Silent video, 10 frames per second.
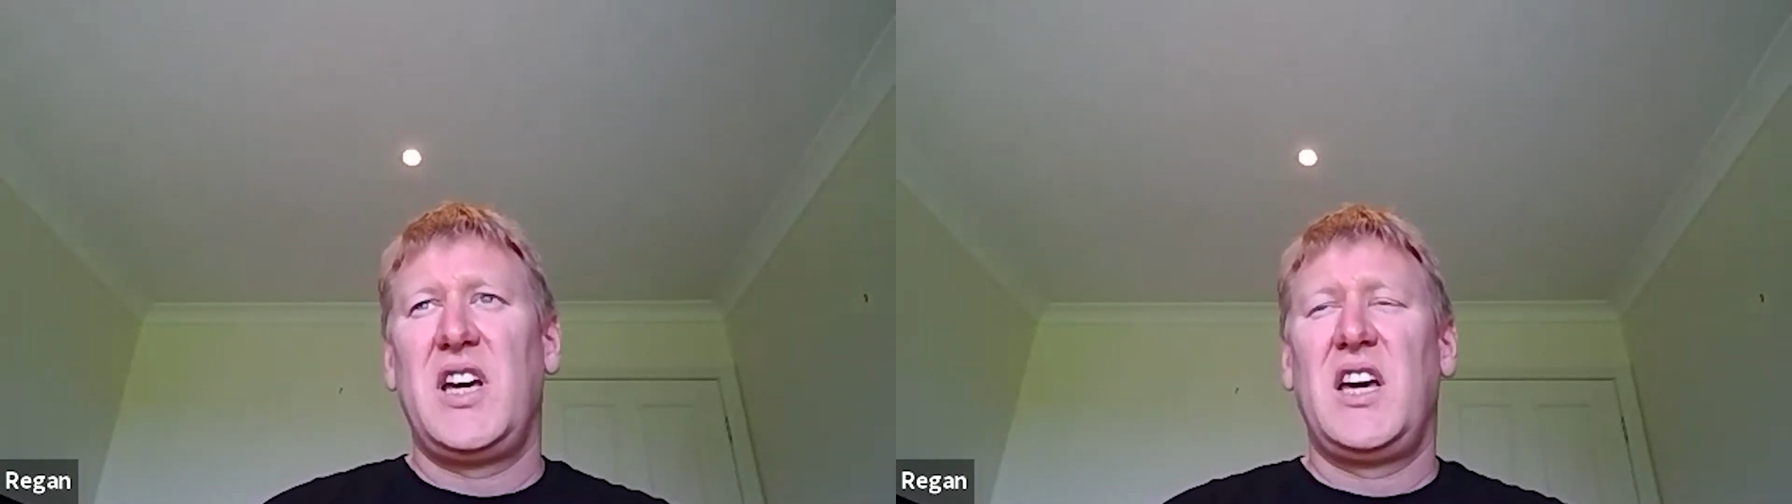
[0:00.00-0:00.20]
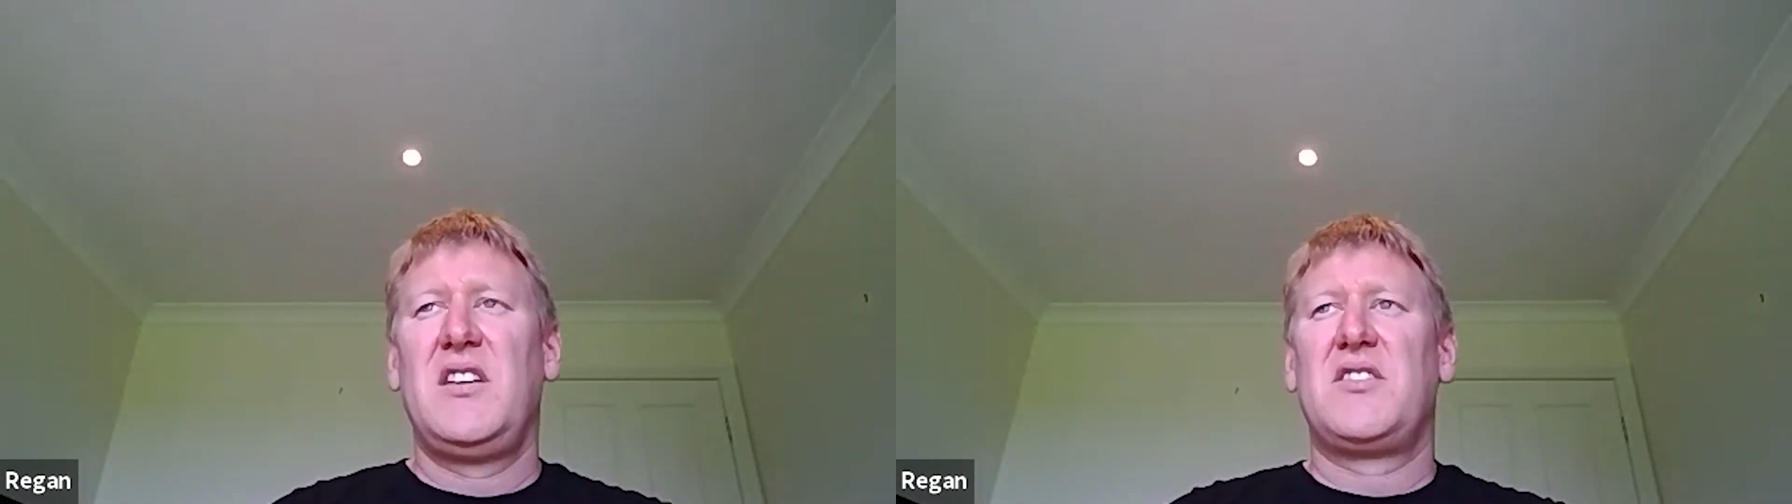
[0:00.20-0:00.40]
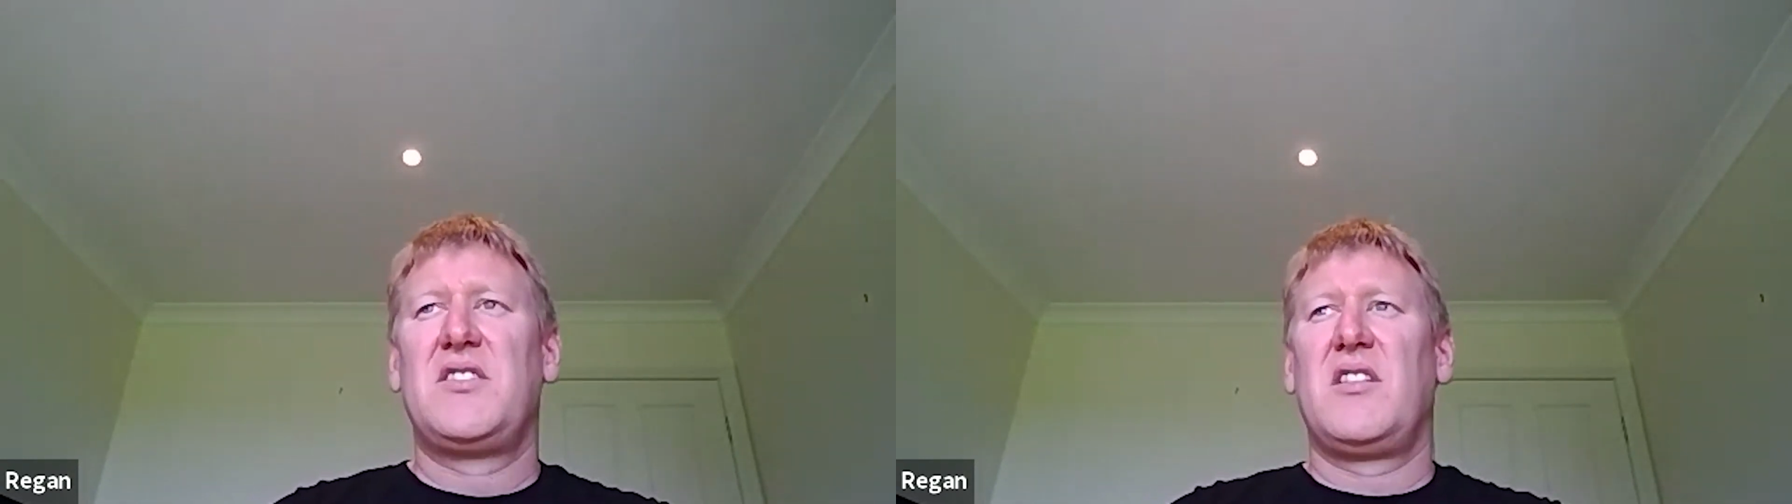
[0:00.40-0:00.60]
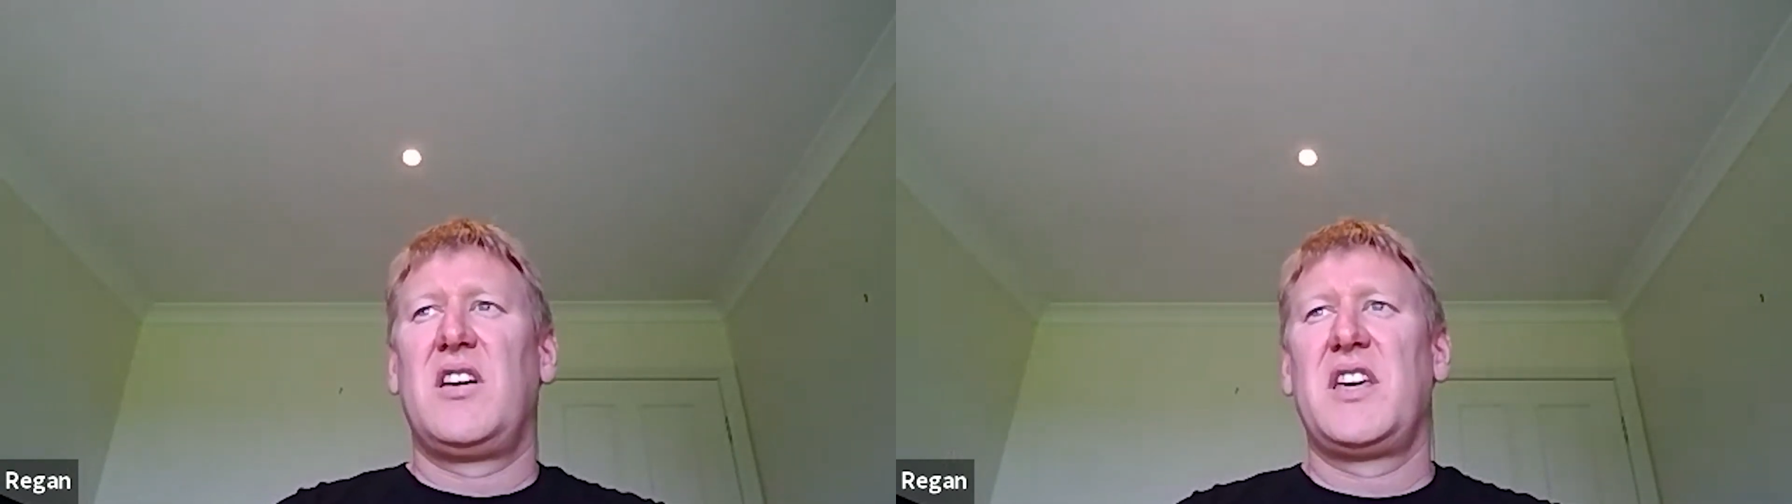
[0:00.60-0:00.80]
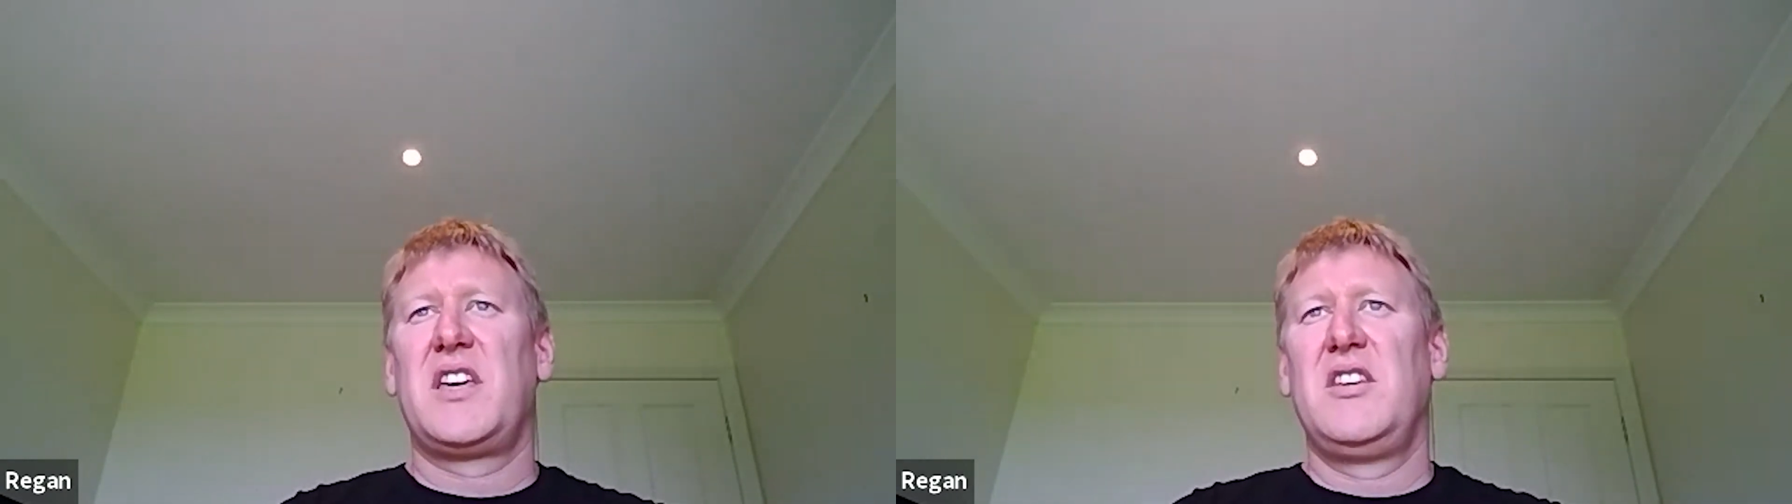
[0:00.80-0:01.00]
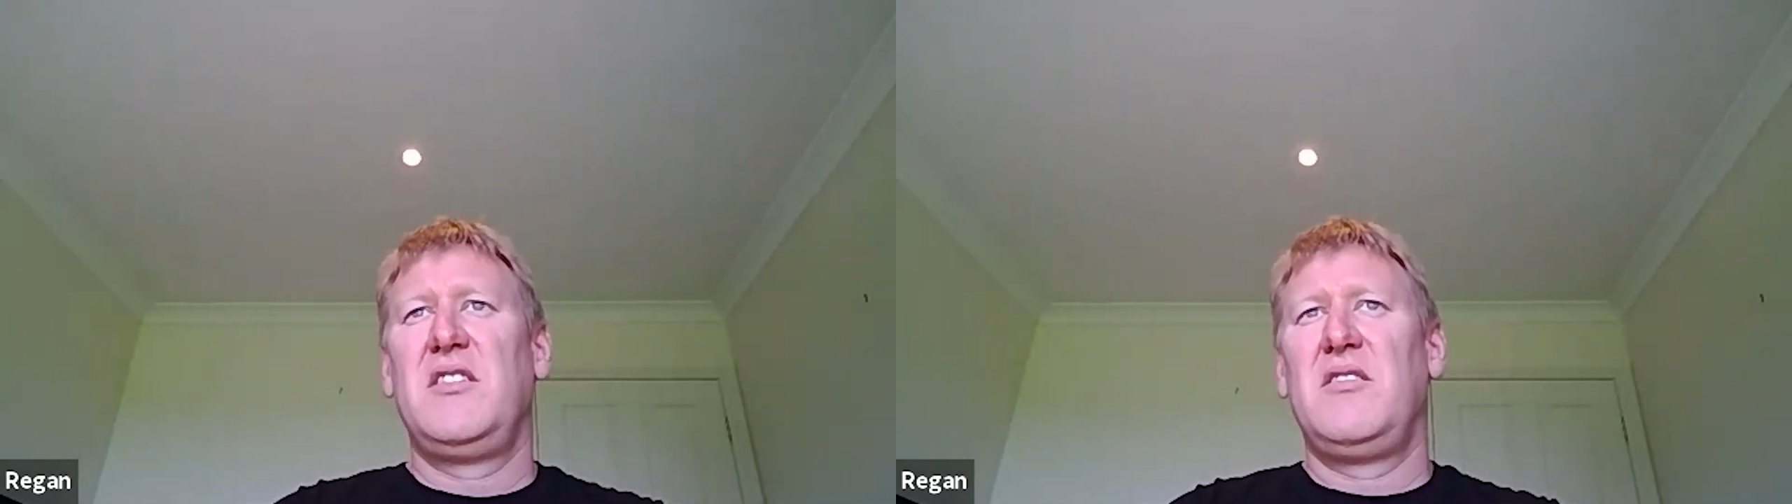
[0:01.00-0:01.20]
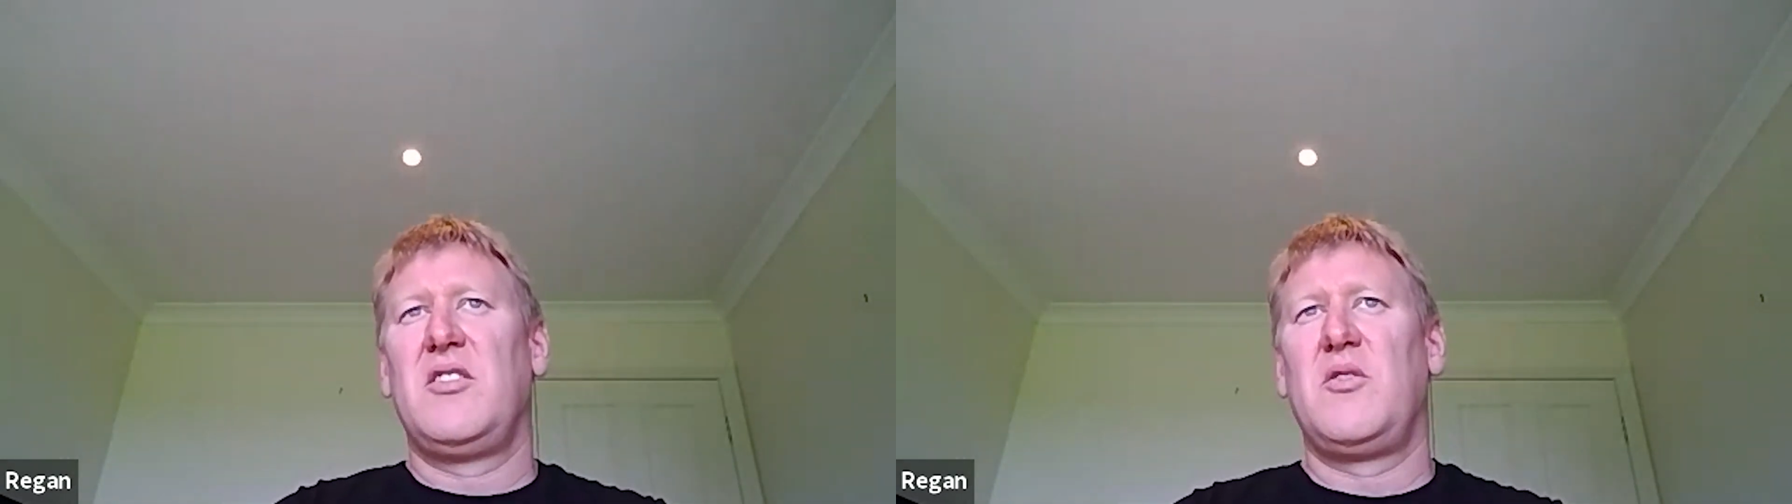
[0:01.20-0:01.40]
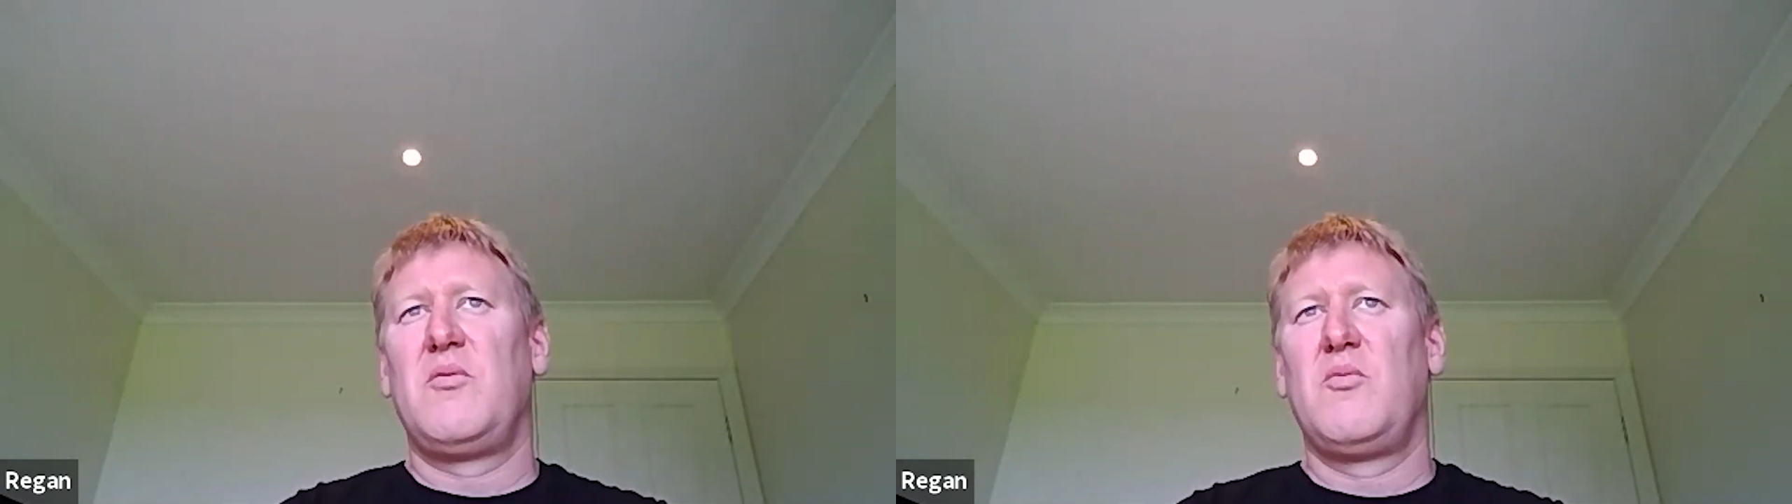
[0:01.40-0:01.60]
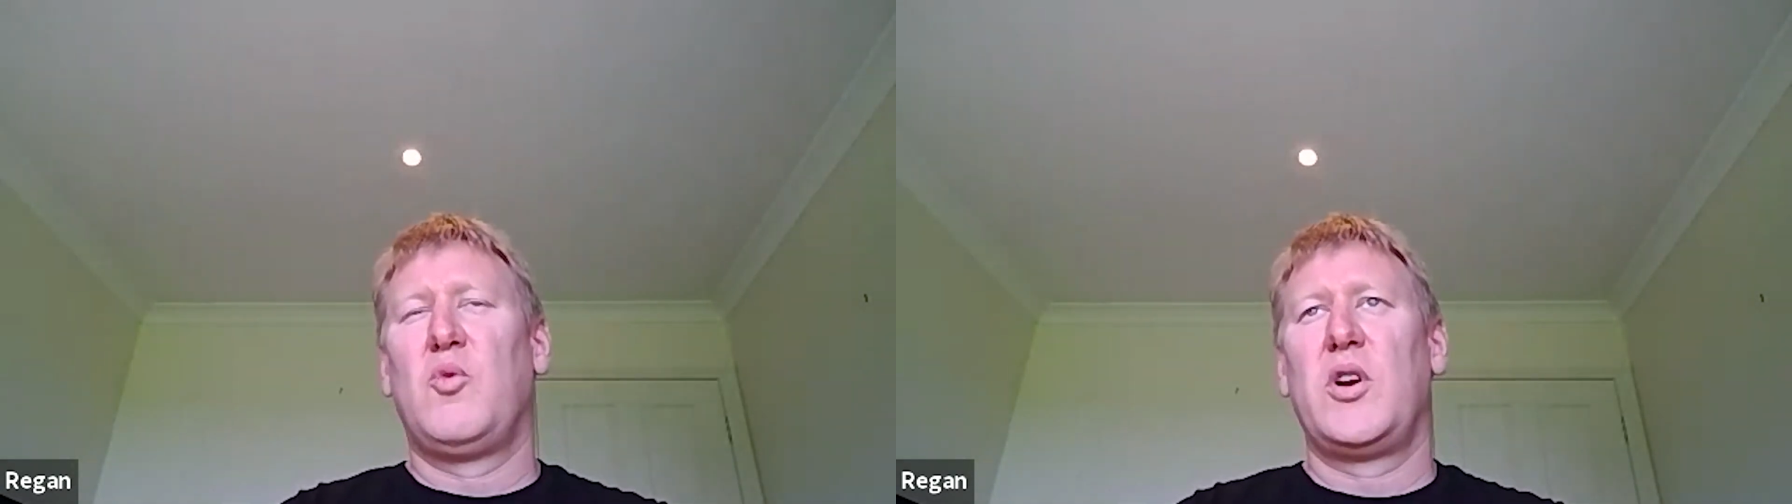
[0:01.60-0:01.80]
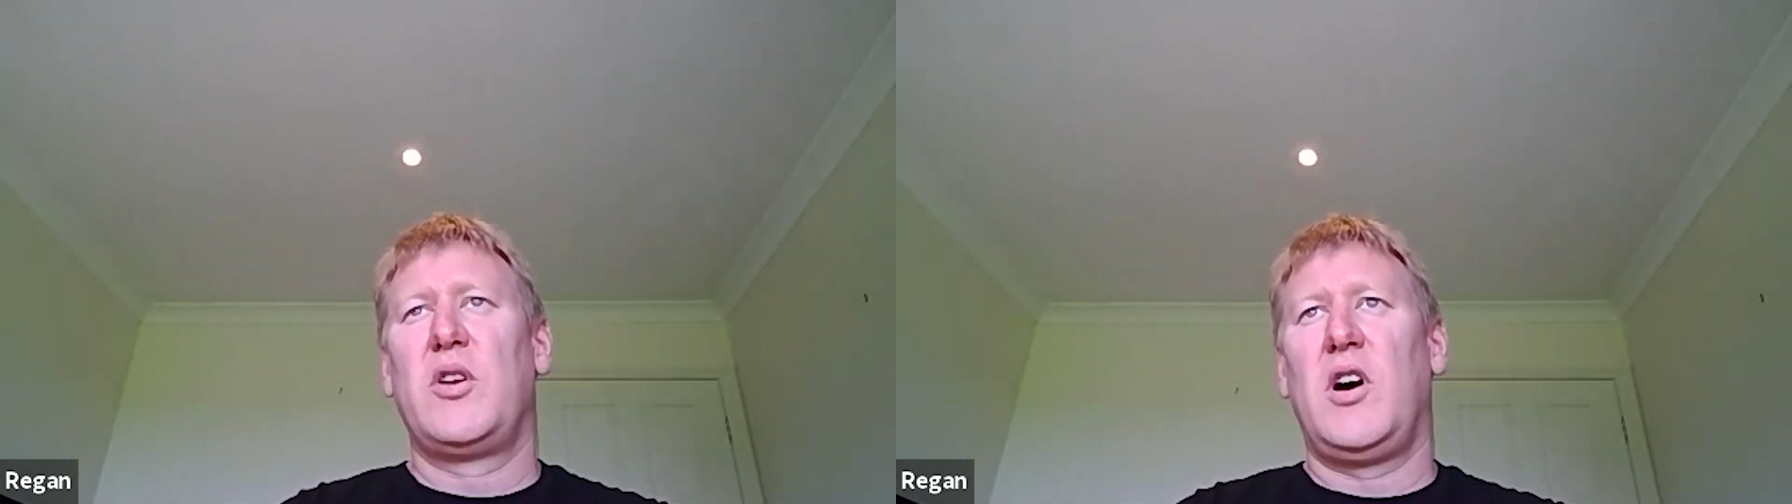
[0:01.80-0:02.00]
And I think the, you know,
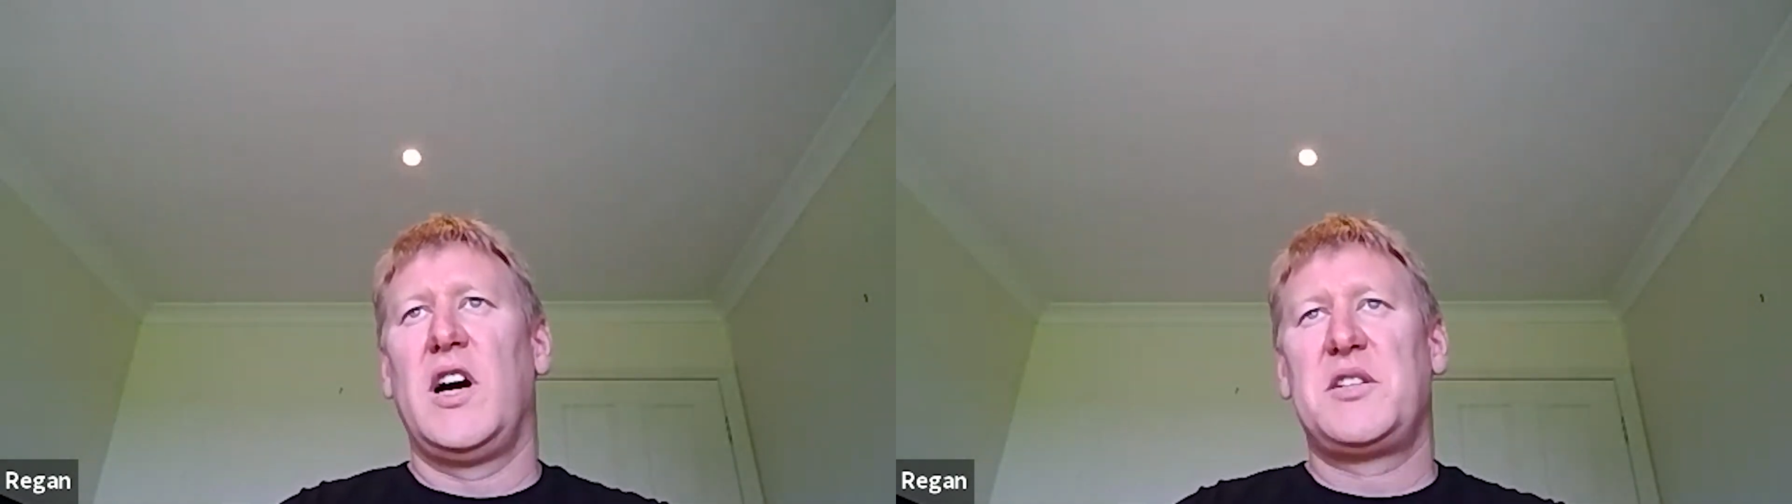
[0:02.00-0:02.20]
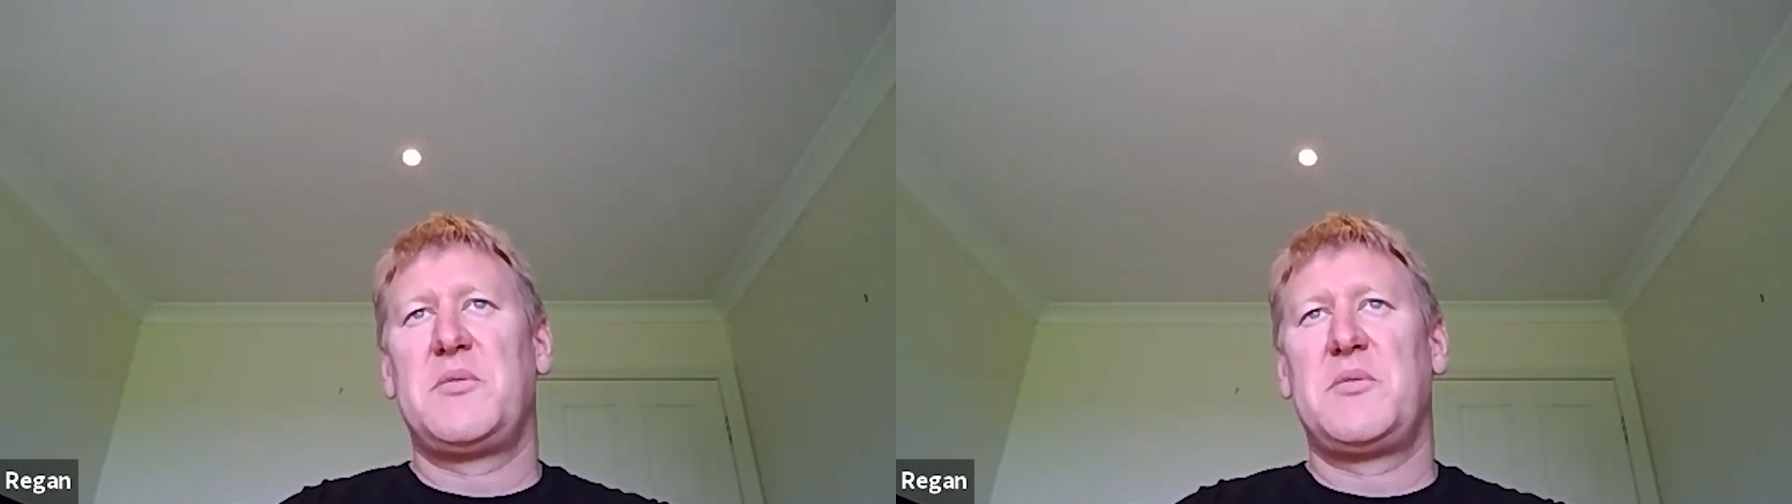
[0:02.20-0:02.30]
what I,